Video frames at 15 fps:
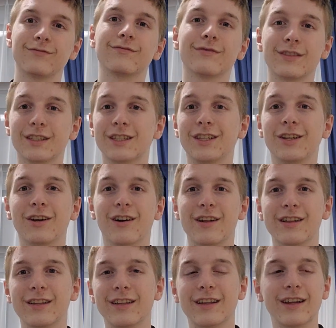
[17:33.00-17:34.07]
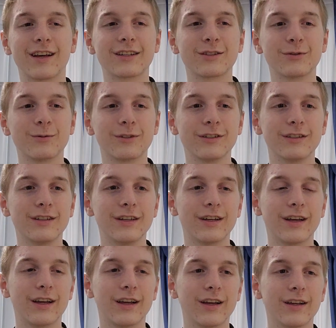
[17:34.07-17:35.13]
see y'all in the next one.
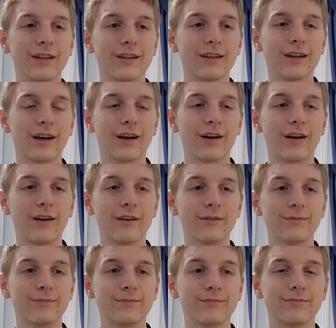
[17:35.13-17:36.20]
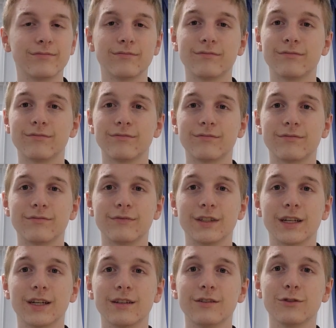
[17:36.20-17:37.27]
And,
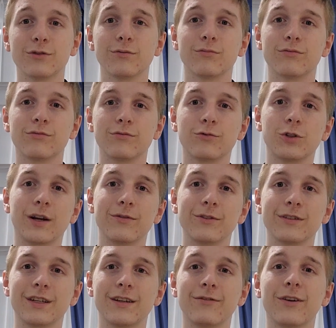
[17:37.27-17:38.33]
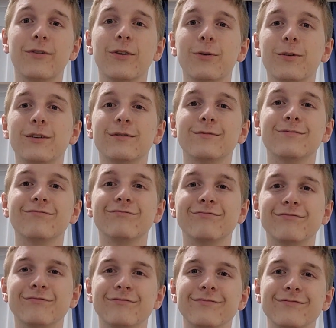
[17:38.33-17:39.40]
yeah, travel safe, everyone.
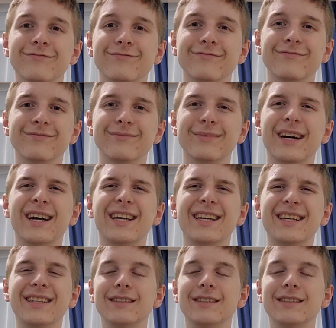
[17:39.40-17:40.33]
Bye.